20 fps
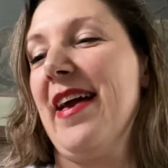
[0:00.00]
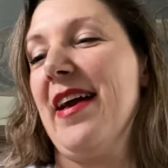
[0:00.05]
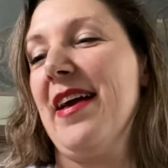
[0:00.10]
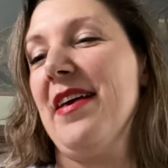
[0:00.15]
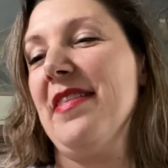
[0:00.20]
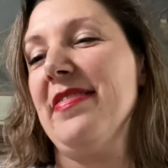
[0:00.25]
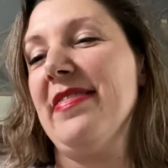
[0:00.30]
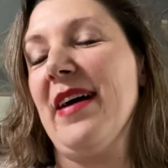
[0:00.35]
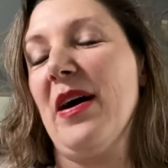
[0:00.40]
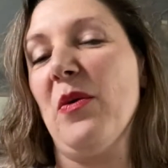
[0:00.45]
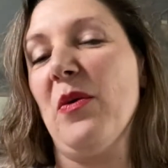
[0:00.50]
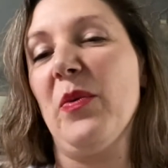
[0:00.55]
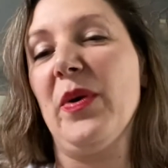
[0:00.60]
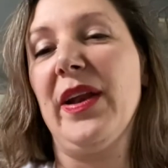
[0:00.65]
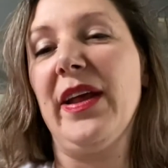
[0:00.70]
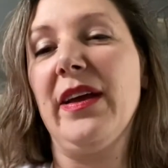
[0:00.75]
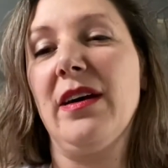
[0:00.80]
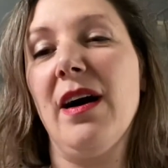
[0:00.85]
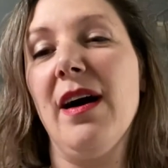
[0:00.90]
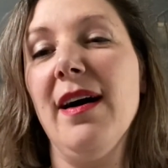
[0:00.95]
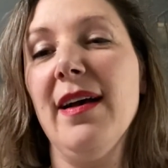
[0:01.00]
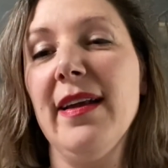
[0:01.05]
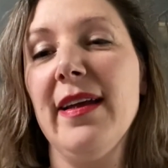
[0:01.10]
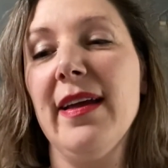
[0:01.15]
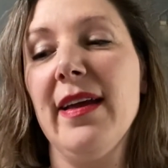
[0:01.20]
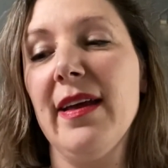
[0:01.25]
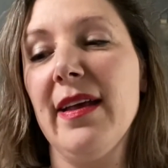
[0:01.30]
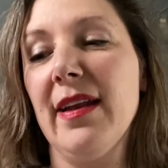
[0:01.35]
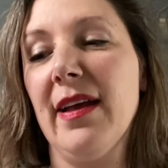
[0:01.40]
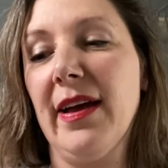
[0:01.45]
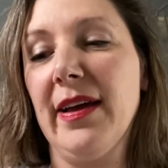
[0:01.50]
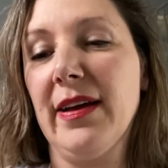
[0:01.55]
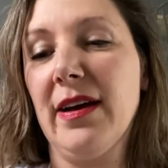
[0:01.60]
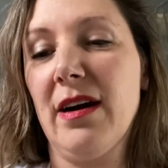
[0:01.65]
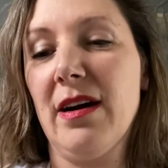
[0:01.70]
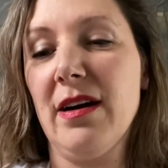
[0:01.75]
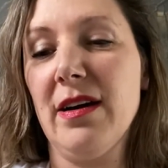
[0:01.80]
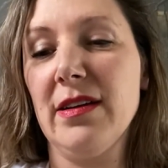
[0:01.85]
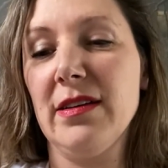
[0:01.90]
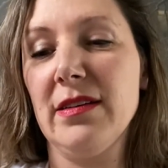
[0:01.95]
that when I got it,
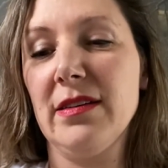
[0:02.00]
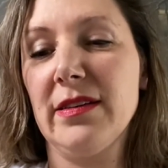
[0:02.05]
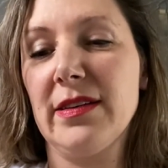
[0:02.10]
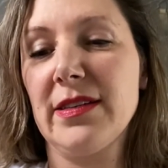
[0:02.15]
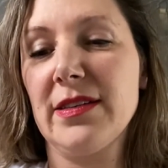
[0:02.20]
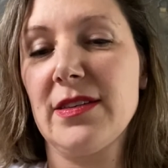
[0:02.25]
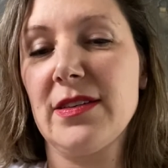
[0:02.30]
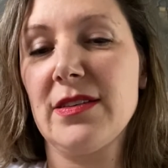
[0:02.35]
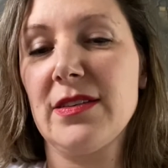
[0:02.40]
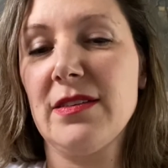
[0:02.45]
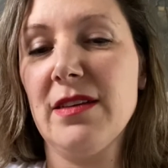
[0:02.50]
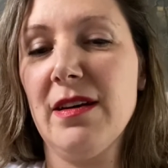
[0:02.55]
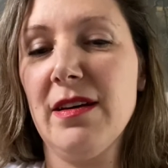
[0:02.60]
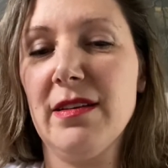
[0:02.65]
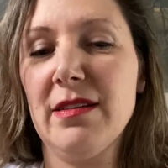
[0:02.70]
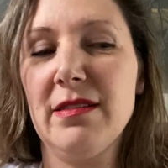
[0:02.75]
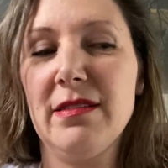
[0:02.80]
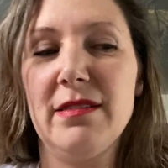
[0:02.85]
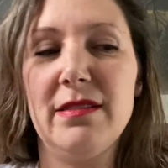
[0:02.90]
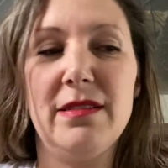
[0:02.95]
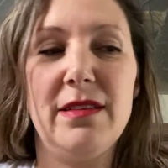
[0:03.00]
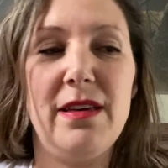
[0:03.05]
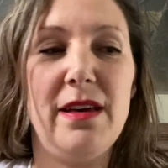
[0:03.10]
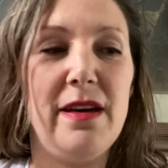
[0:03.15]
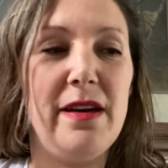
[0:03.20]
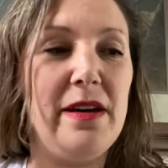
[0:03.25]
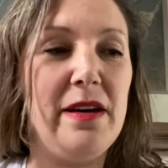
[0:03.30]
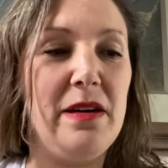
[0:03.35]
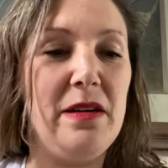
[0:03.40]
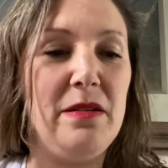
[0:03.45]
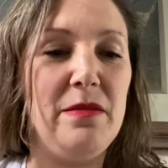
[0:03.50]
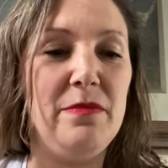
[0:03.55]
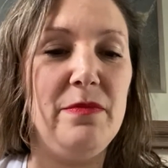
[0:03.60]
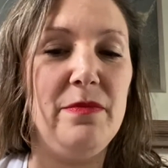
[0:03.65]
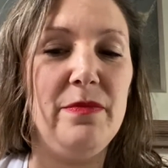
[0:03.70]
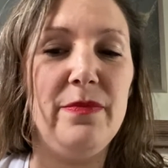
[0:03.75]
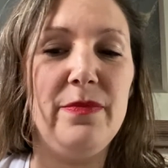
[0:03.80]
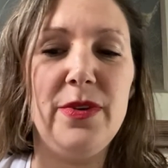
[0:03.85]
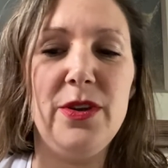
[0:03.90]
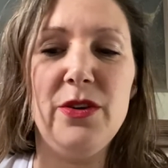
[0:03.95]
because it's not, you
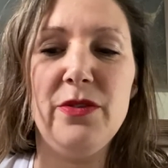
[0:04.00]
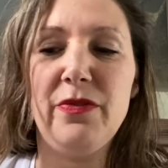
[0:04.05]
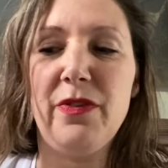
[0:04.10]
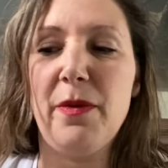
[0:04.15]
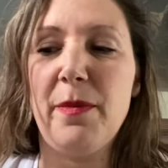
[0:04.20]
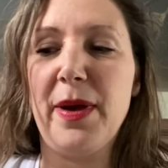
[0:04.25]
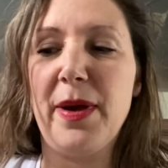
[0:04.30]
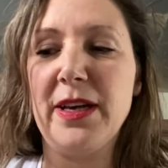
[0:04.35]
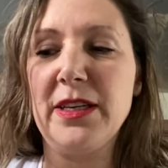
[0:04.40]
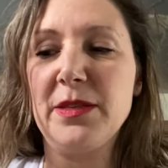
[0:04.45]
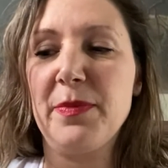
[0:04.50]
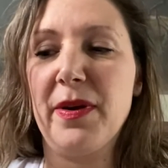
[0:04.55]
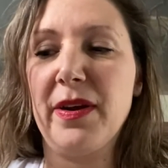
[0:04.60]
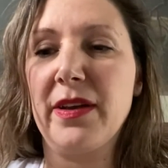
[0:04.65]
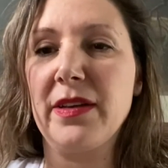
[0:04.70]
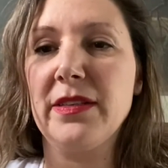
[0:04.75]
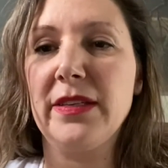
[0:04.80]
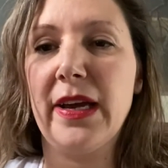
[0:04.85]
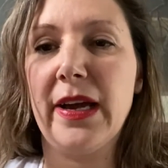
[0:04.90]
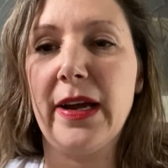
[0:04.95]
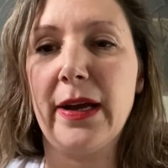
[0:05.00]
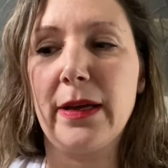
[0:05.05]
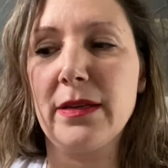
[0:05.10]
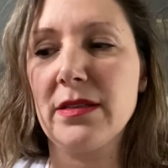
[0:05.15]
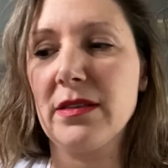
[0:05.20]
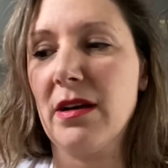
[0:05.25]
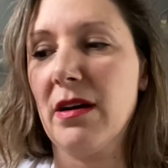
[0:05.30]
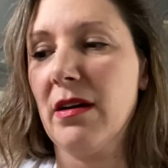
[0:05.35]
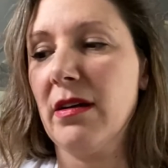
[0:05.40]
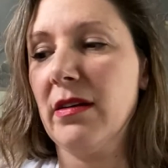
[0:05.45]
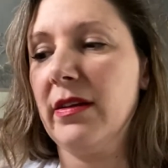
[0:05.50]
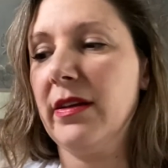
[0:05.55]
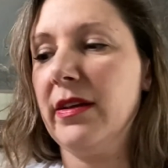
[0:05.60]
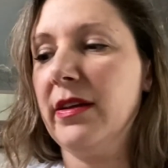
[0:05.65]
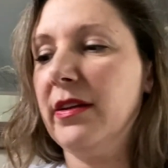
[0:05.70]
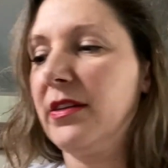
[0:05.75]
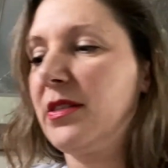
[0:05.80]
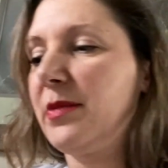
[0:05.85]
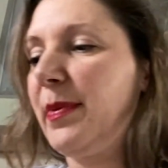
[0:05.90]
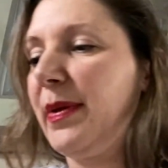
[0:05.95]
know, for a mass market deck, it's not
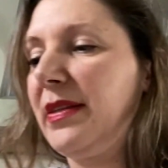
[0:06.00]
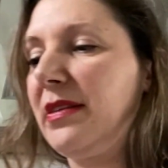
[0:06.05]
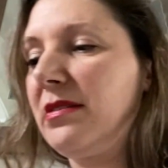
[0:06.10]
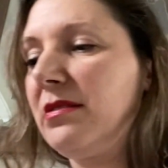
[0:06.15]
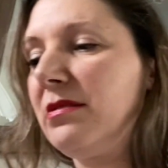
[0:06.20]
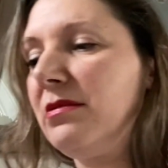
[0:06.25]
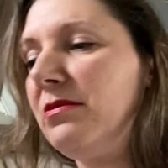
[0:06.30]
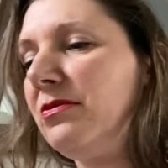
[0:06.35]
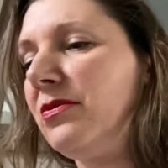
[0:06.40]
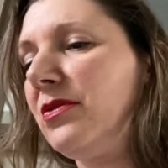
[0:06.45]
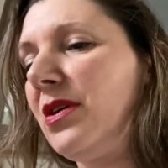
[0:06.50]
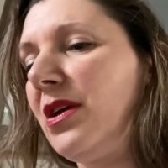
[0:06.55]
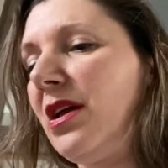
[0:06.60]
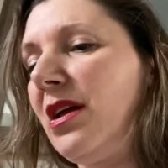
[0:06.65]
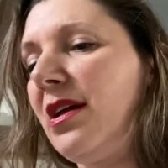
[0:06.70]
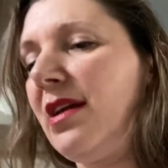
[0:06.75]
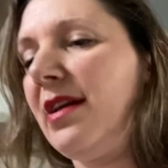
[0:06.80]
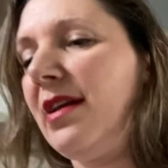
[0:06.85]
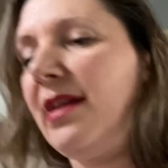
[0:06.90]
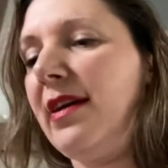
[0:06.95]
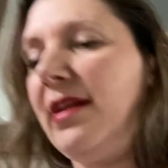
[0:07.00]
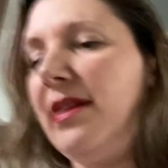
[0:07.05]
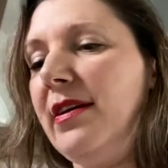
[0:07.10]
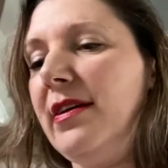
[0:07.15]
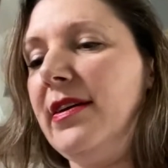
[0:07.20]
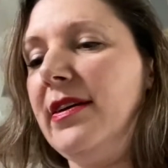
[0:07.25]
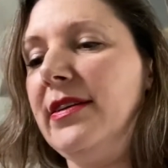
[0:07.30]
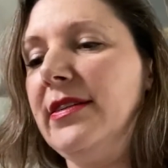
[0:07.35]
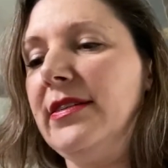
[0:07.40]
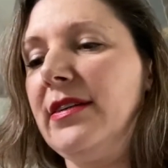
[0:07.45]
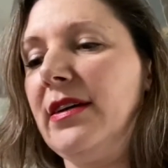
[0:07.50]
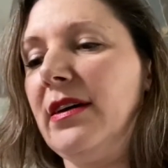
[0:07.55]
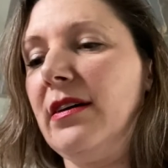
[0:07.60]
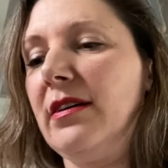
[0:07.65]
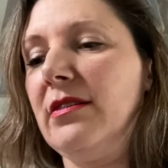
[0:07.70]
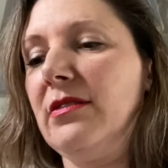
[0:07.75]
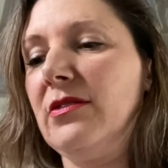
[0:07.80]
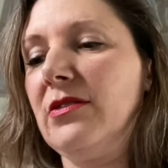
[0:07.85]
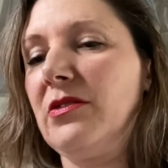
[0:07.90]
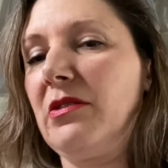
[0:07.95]
inexpensive. And
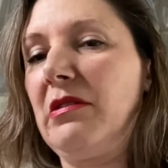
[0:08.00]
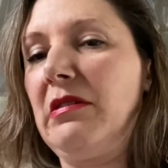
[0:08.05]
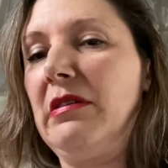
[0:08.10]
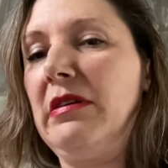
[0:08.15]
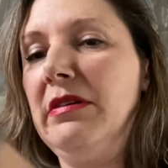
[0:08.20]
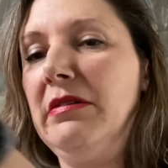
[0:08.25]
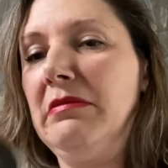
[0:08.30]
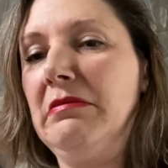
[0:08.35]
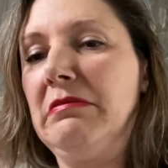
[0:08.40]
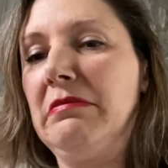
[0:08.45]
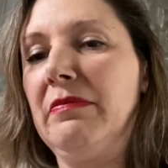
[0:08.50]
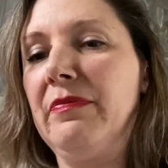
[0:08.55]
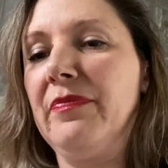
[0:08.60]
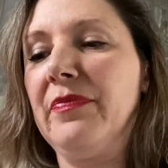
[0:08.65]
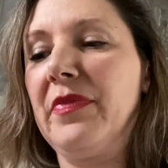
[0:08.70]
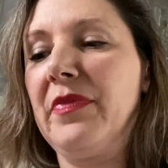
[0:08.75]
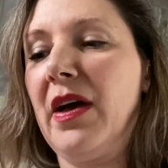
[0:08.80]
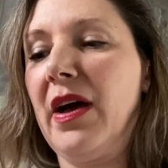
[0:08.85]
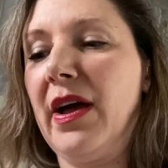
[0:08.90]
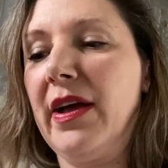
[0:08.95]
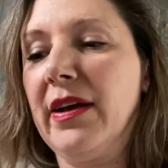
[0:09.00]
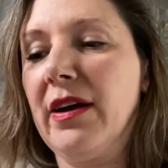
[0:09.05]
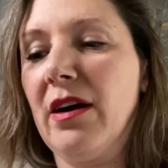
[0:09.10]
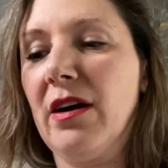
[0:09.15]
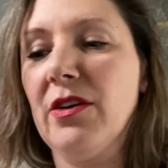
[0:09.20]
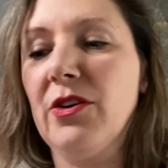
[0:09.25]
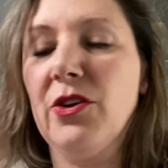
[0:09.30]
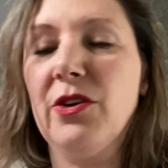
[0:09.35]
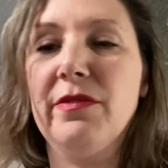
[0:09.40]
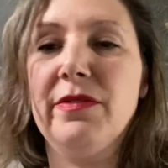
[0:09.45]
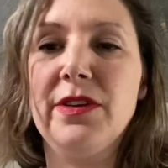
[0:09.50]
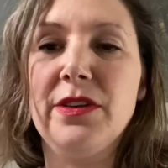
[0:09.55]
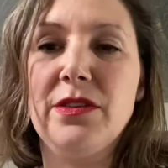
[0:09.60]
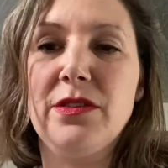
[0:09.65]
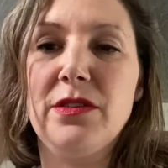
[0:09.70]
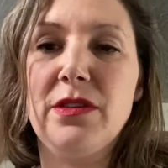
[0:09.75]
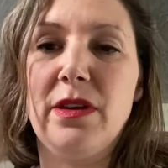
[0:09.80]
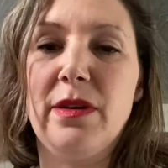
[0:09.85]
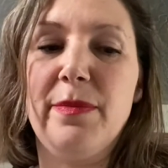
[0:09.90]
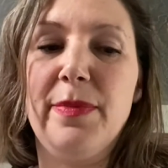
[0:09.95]
sorry, I got
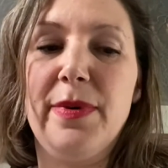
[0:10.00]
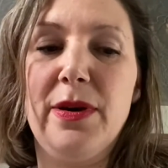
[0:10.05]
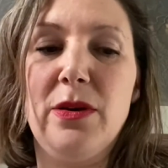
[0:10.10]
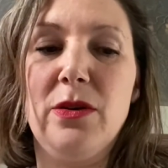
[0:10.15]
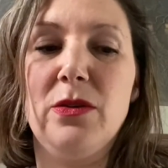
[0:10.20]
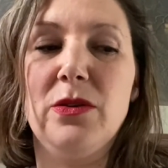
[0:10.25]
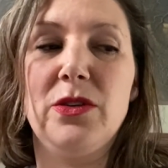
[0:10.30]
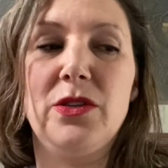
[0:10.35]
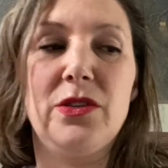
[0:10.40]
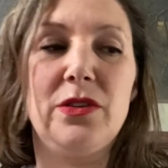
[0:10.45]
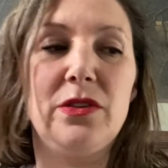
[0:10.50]
nervous about